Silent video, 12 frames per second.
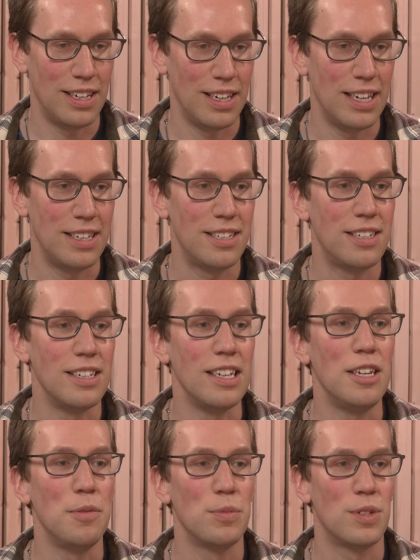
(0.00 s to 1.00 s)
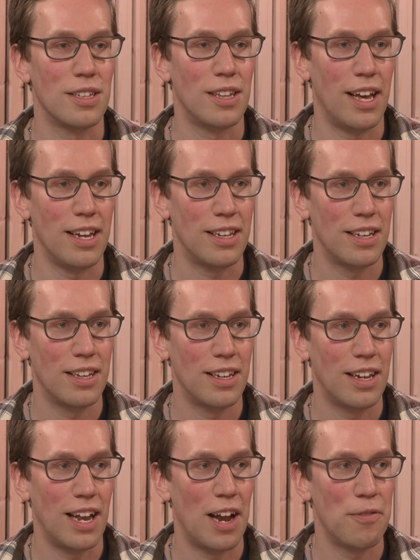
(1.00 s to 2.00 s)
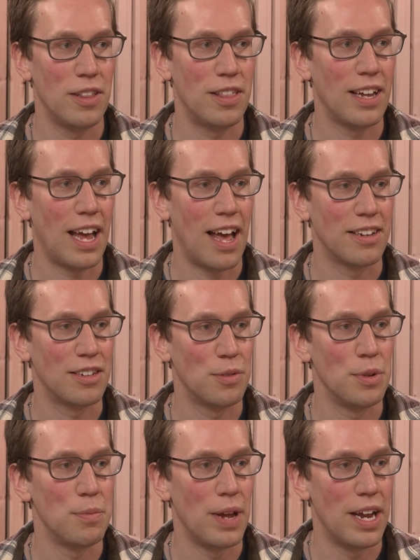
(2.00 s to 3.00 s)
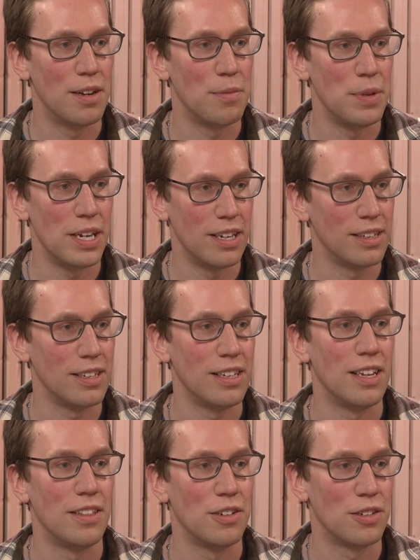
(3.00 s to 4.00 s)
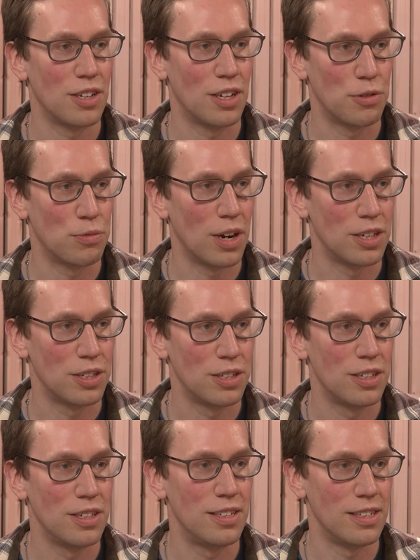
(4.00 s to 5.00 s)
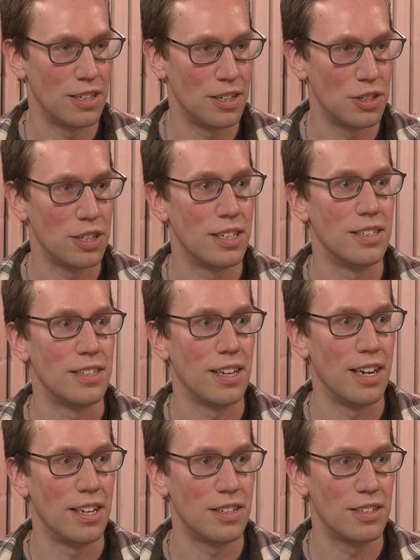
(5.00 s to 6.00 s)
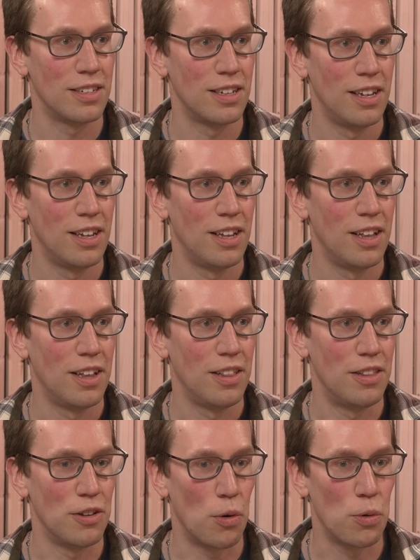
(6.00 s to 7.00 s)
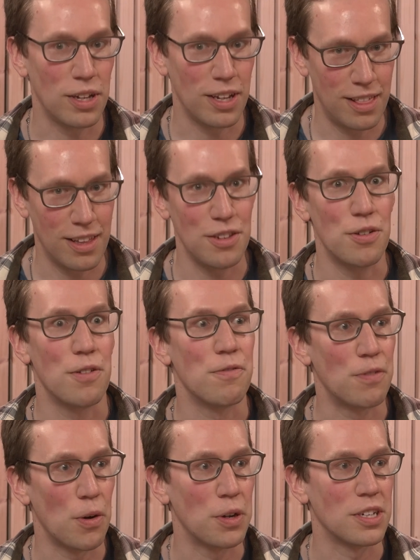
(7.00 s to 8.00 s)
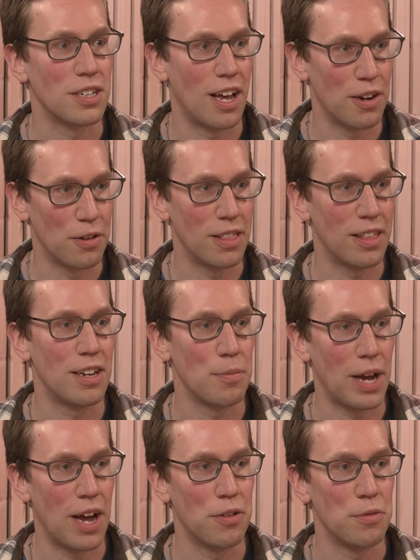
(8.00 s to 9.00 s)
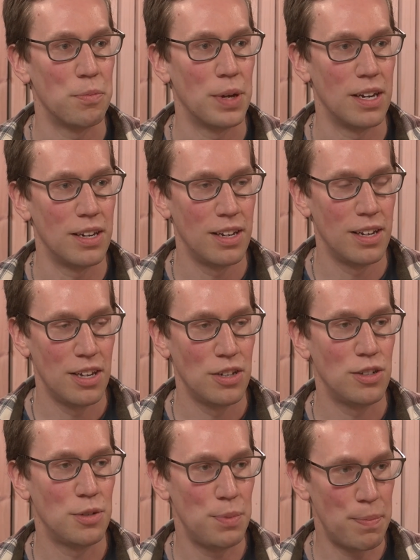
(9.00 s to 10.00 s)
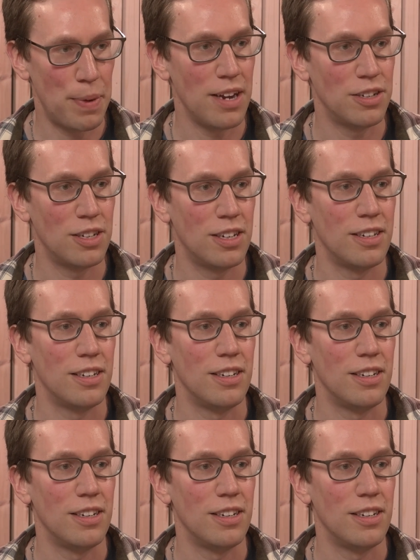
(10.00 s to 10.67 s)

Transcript: it seems like everything has to be made immediately, and there's such rush decisions, and it's the only thing you can focus on or think about. But just be patient.